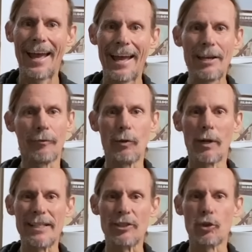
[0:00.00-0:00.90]
Hey
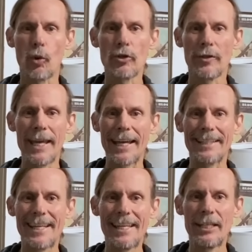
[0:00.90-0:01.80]
everyone, it's George the
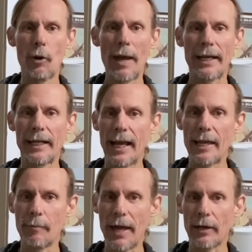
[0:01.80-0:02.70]
Antique Nomad and I
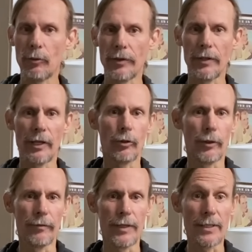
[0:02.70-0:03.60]
am back with
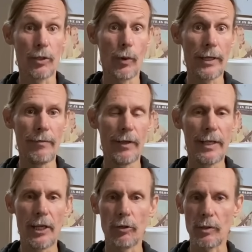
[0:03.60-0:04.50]
another of these quickie
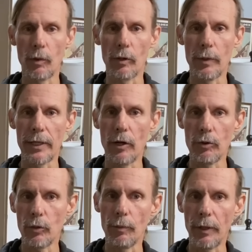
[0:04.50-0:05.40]
videos where we go
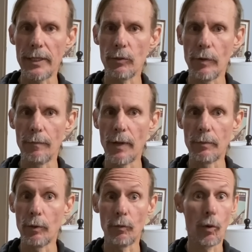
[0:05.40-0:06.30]
to a place we've
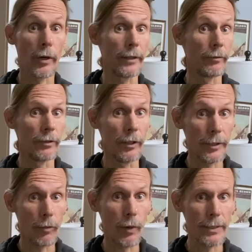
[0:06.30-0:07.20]
been before and
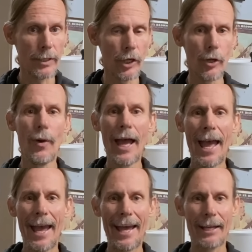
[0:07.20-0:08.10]
look at what's new
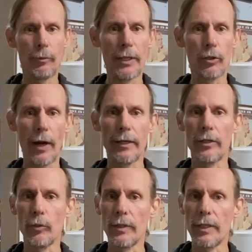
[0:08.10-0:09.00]
and we try to
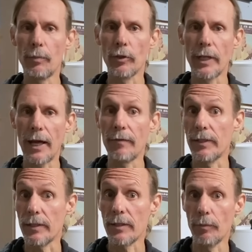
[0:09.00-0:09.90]
do a deeper dive
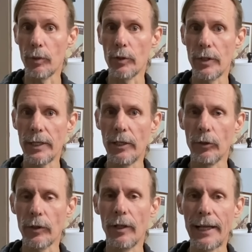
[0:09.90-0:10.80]
into some
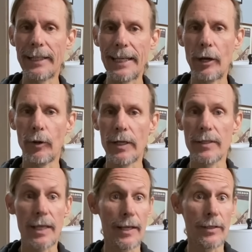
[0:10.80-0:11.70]
particular collecting
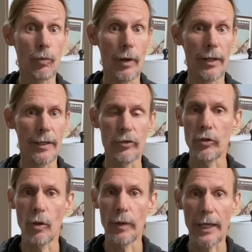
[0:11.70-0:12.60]
areas as well as
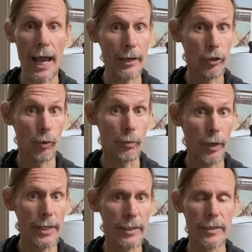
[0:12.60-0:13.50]
showing actual
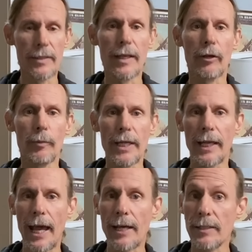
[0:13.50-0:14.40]
prices that are
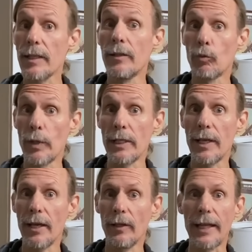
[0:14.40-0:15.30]
being asked in
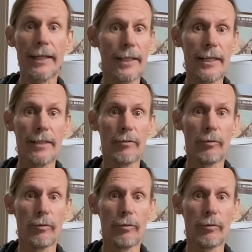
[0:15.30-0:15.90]
retail antique